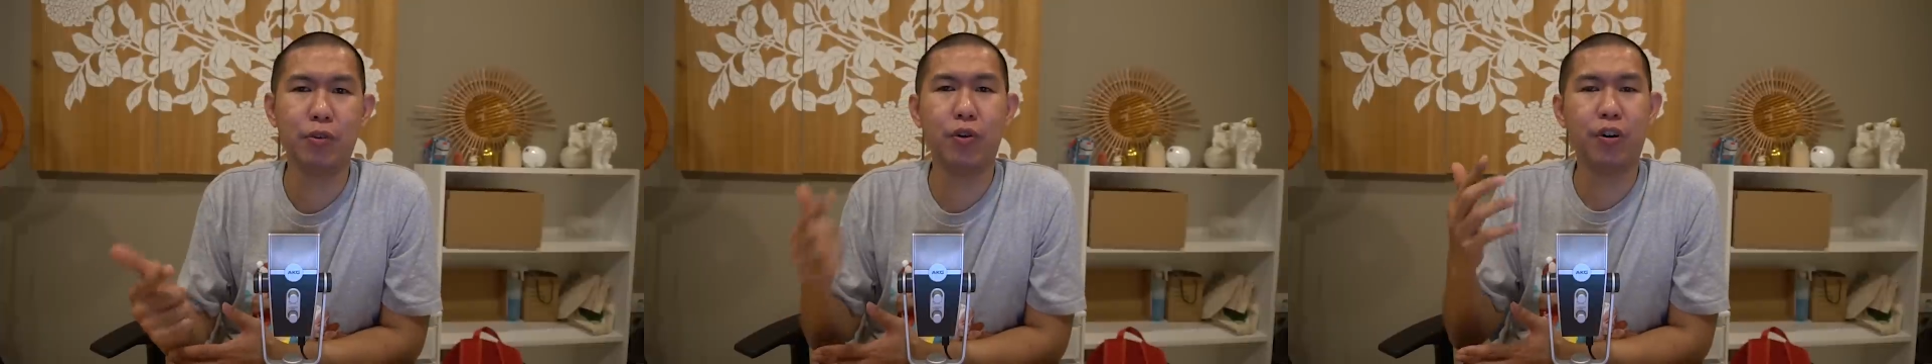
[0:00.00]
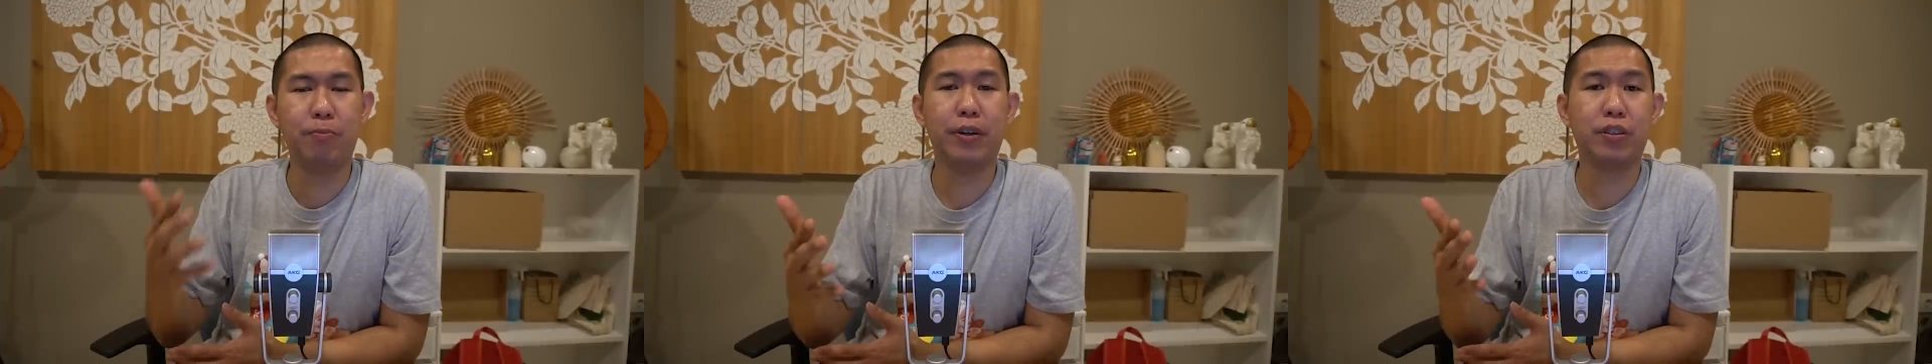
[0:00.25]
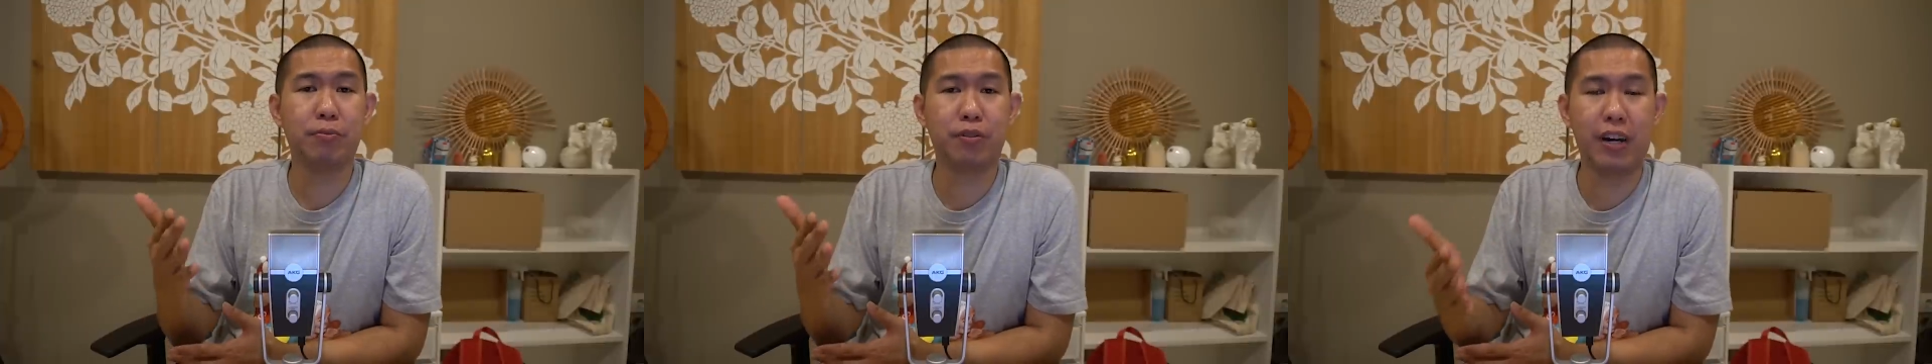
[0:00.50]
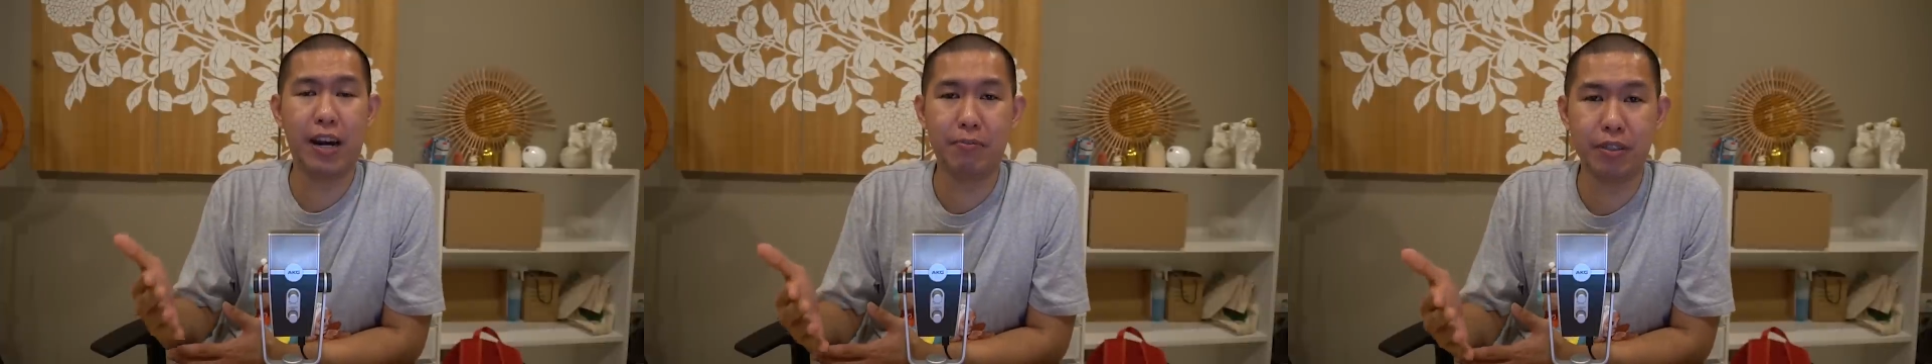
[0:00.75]
one of my
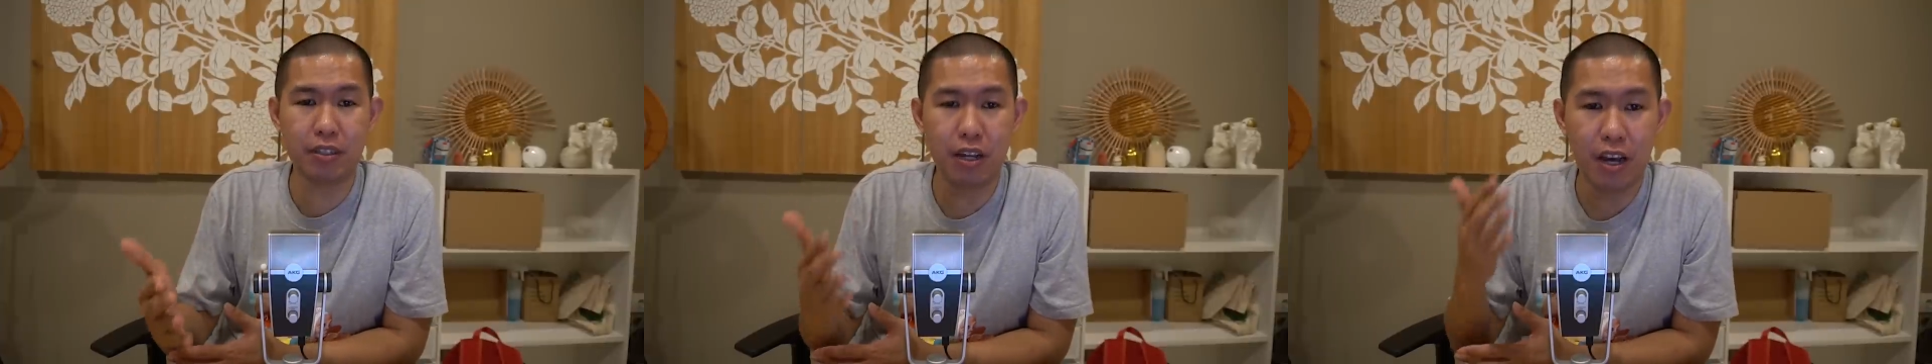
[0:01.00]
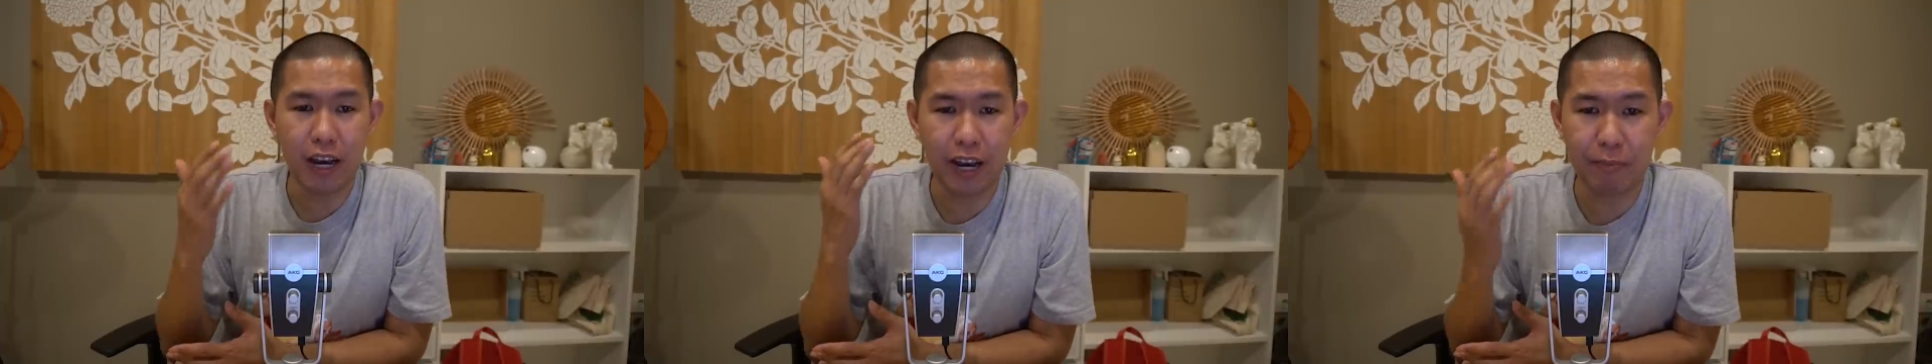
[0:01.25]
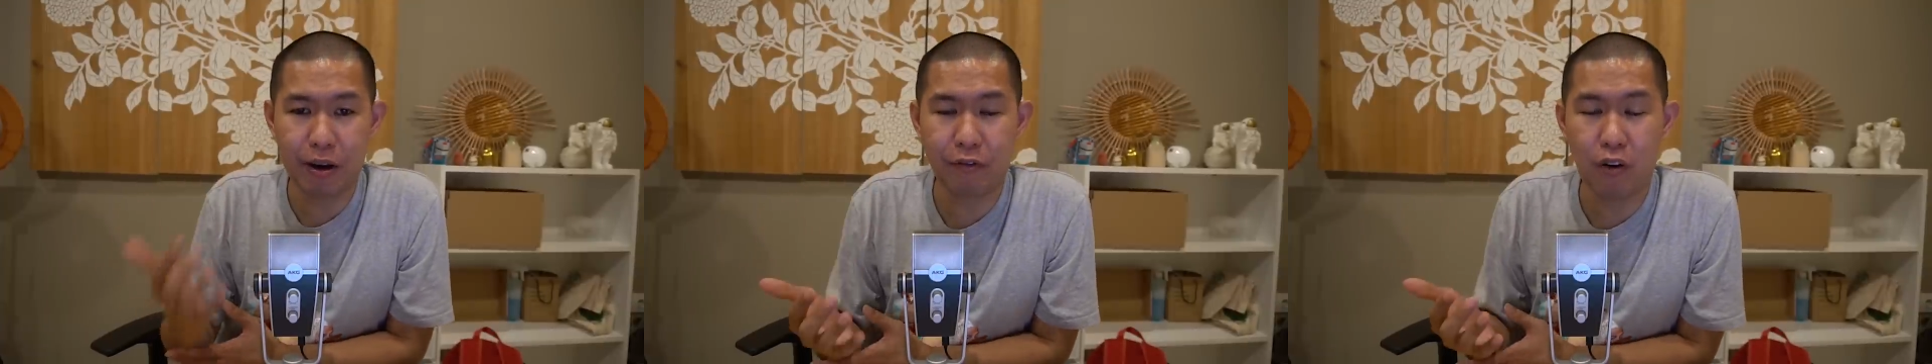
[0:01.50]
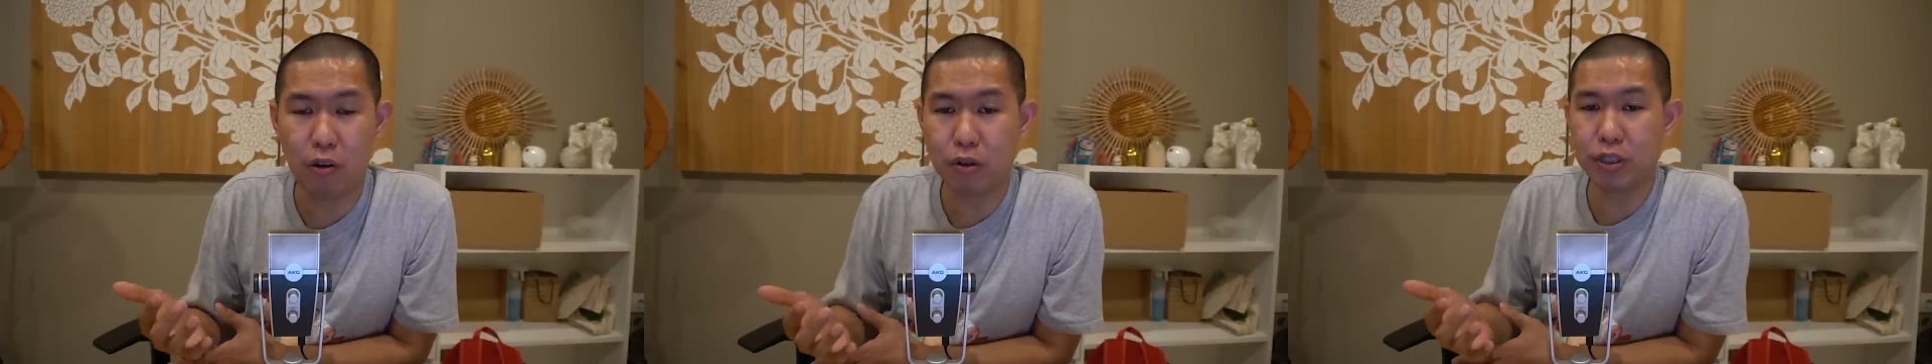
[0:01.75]
subscribers and my
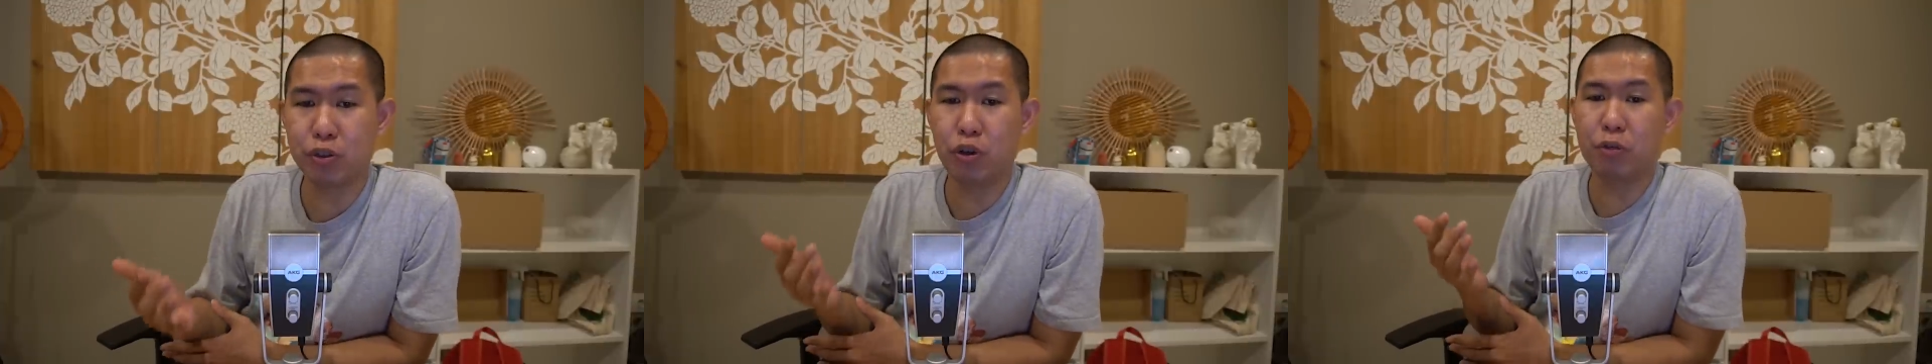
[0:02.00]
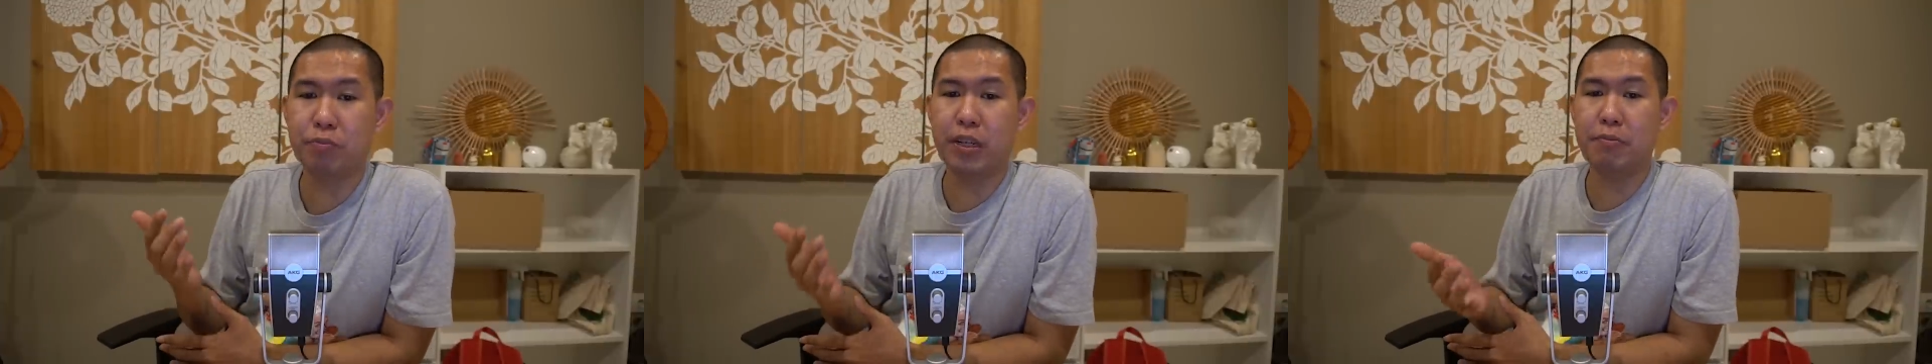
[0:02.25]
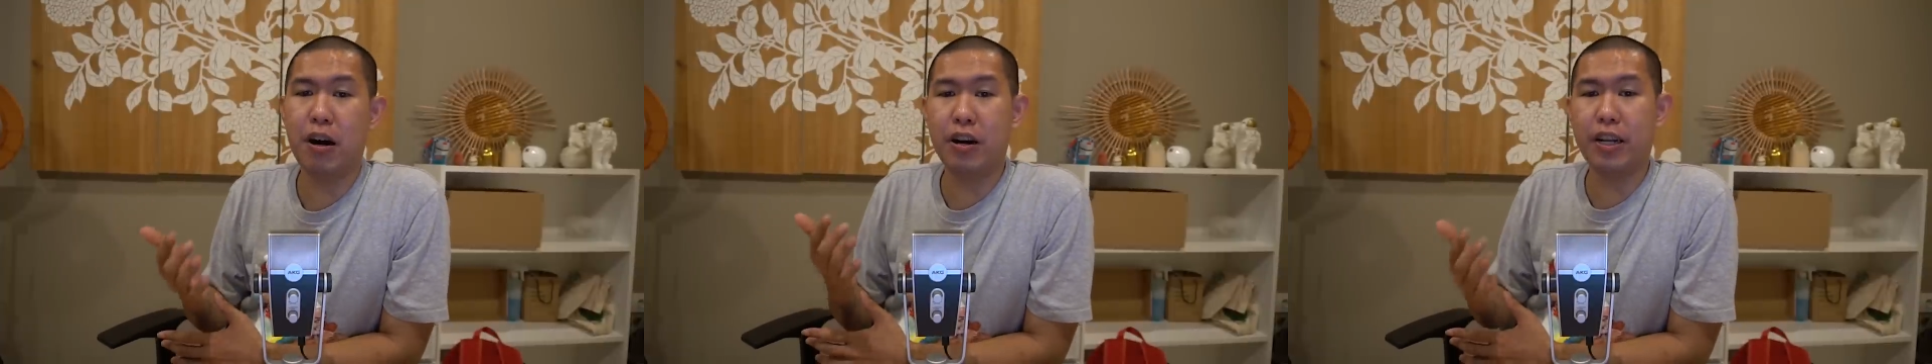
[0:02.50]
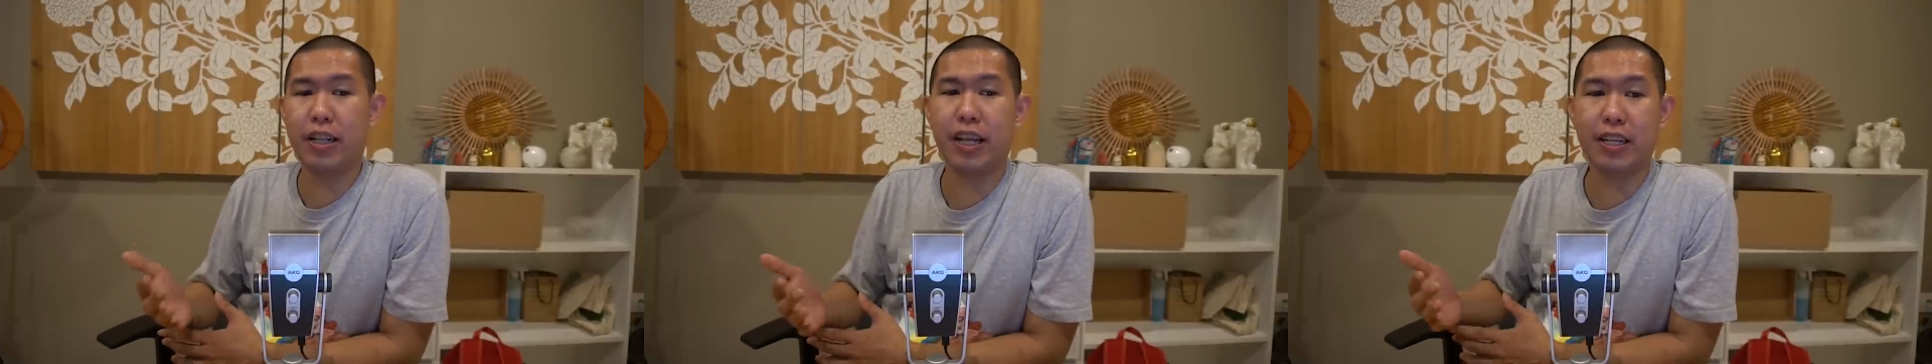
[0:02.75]
followers told me
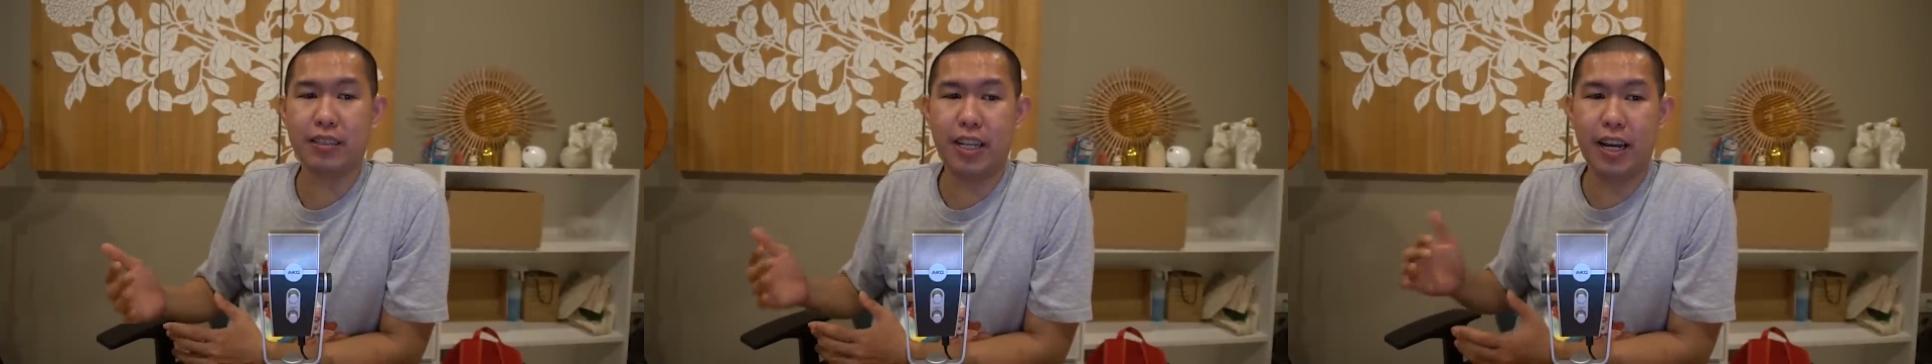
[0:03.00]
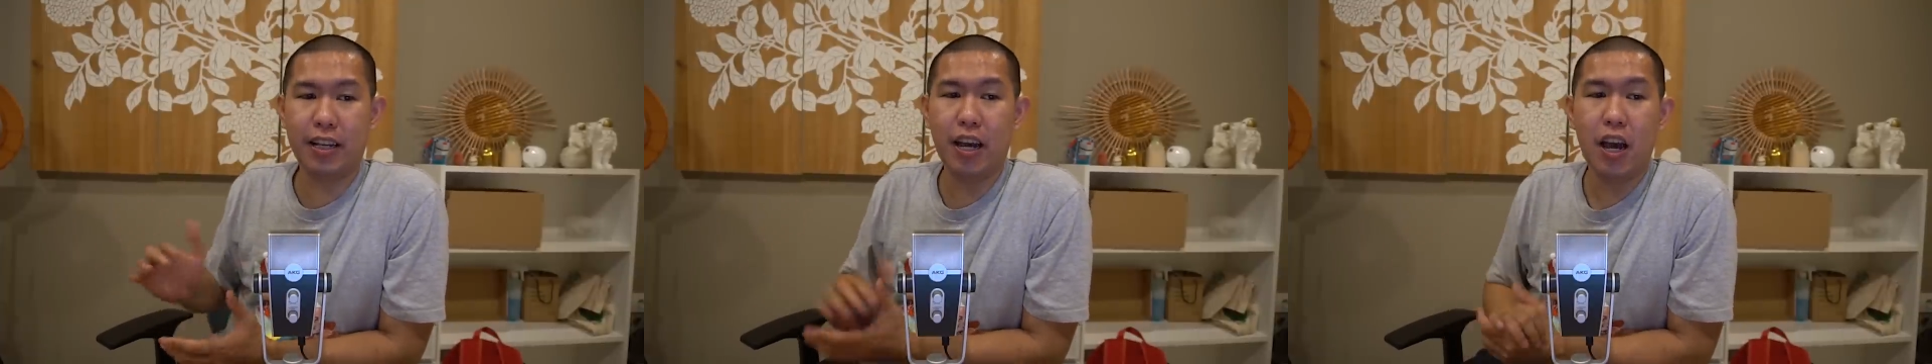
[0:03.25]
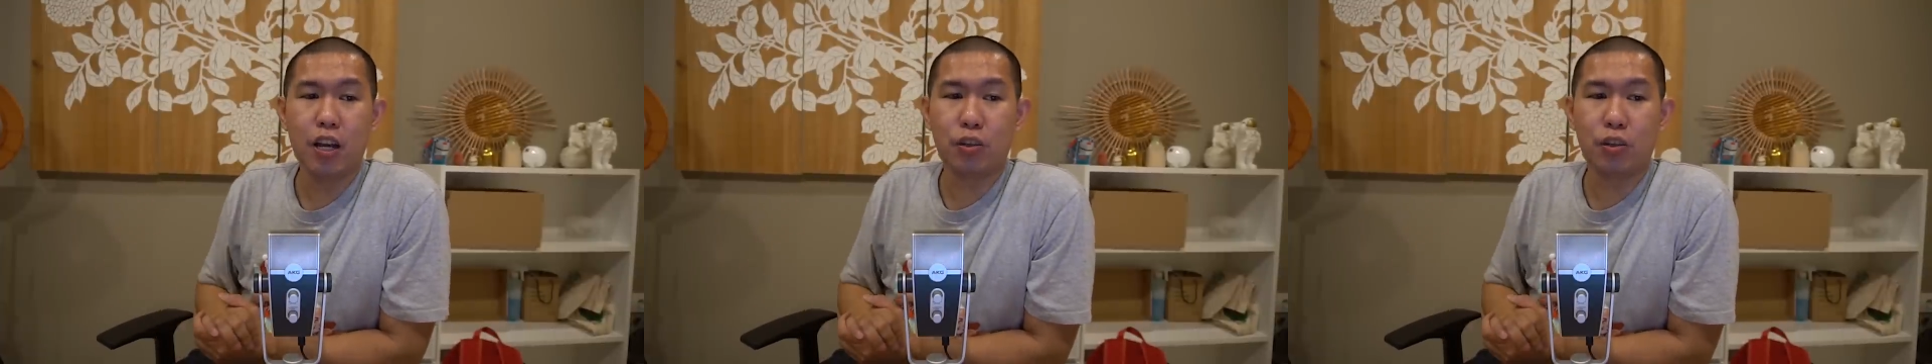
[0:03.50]
about it last night.